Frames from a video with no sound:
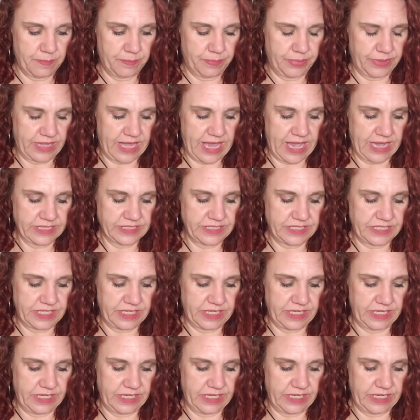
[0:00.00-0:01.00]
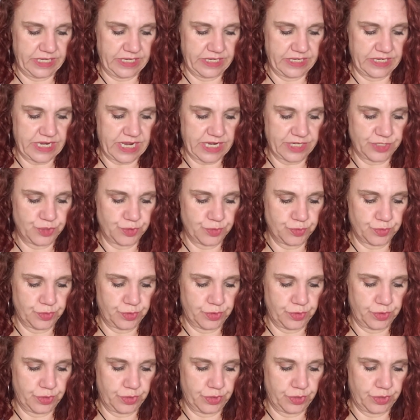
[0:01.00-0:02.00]
Black tea,
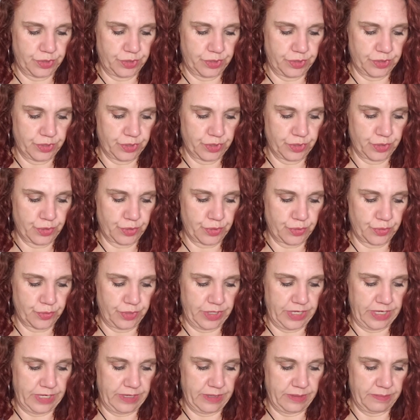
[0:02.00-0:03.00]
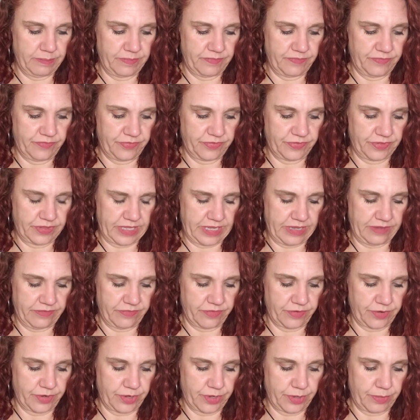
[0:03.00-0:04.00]
natural cream
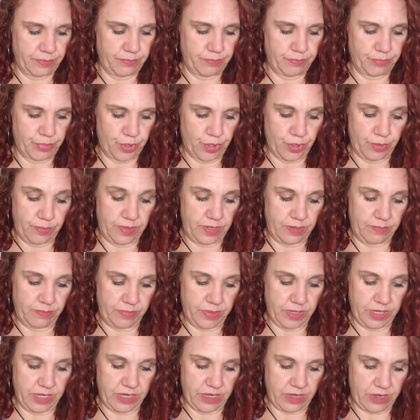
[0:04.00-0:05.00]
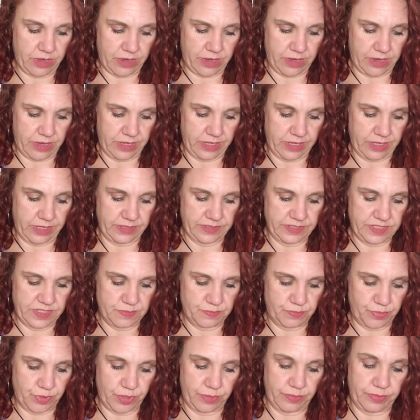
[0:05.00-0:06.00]
flavor, bourbon pecans,
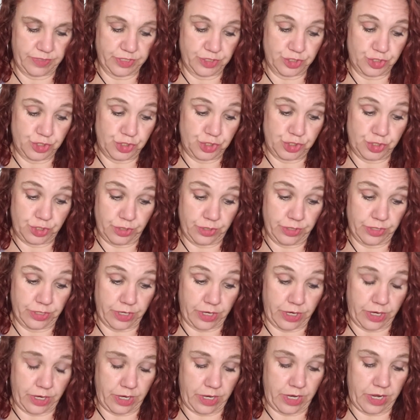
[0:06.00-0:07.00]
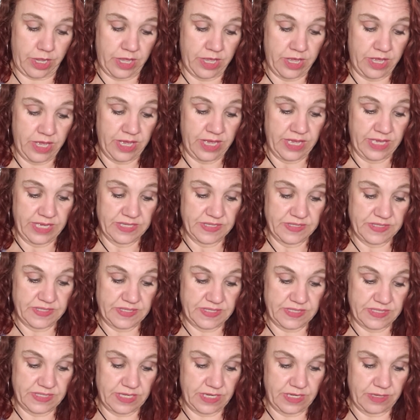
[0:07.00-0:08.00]
bourbon sugar,
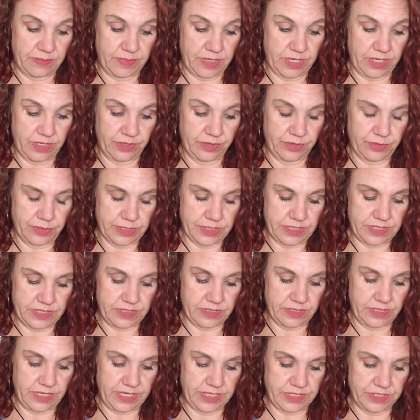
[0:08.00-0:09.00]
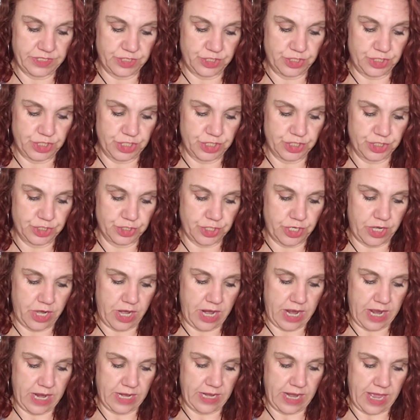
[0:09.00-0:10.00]
cinnamon, crystallized ginger,
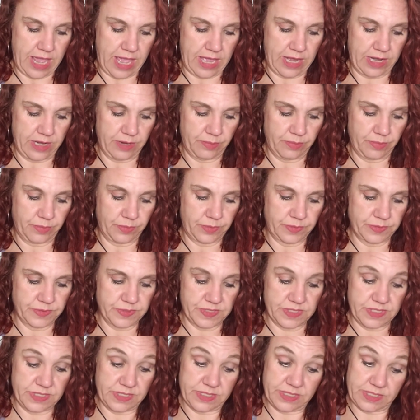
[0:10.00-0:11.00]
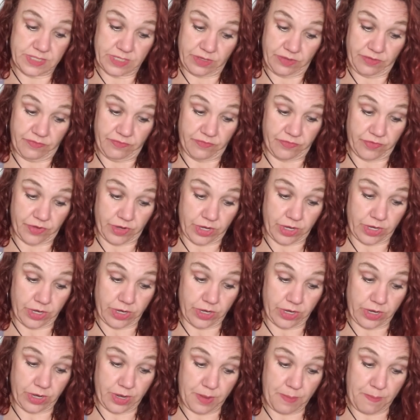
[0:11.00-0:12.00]
and edible
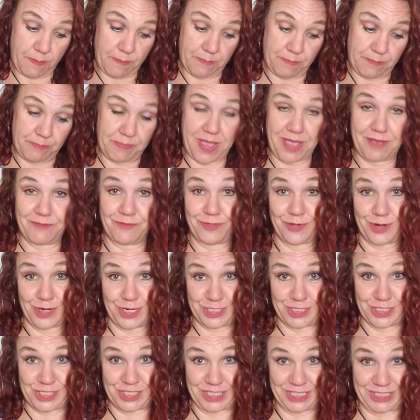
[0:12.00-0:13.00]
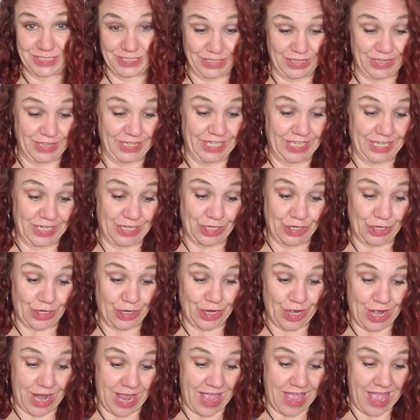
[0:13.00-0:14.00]
silver beverage
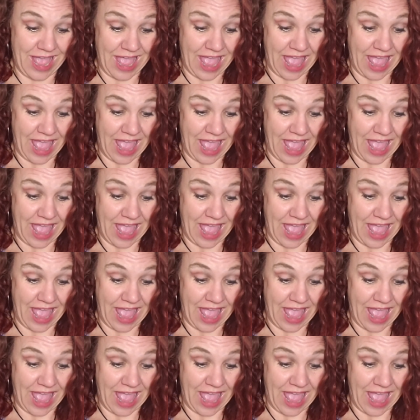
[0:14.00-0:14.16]
glitter.